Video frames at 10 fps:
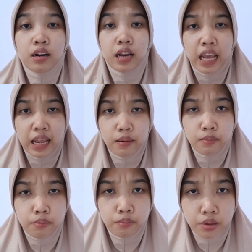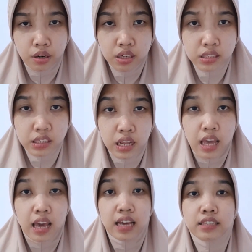and Mirt,
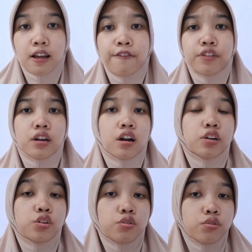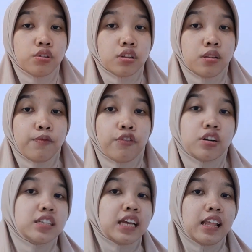has often argued for
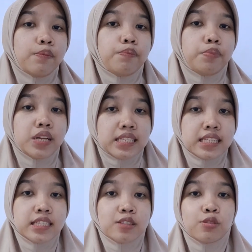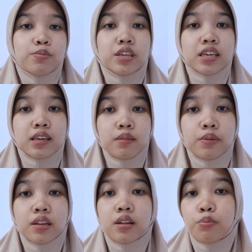dialect phrases to be kept
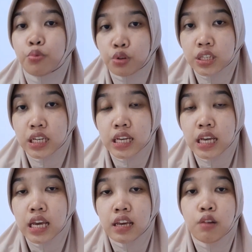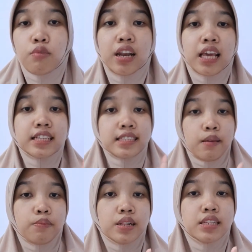in his book. In one
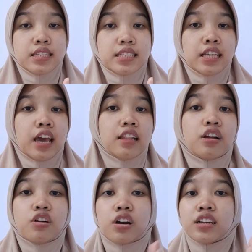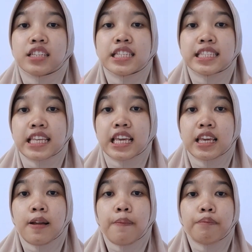example, she had a card say,
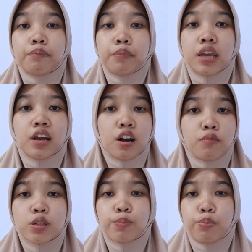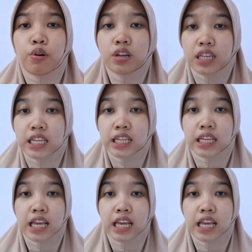"My heart was pounding